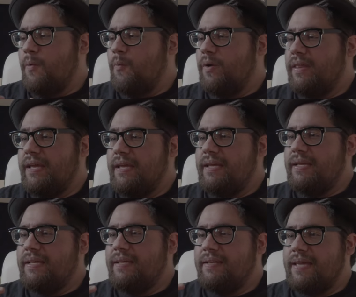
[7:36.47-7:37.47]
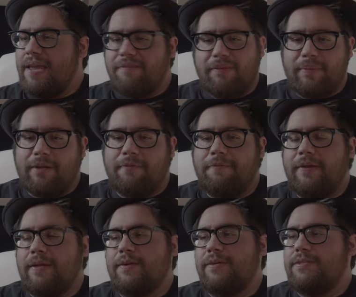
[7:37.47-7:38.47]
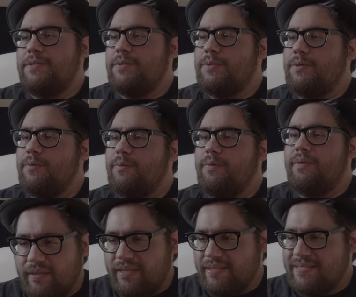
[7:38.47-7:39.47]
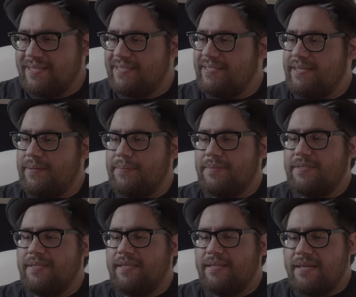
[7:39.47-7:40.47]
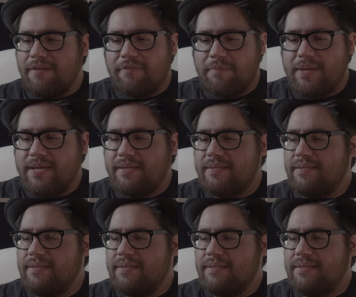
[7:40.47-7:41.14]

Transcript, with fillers: where they gave the middle finger to the system, to the government,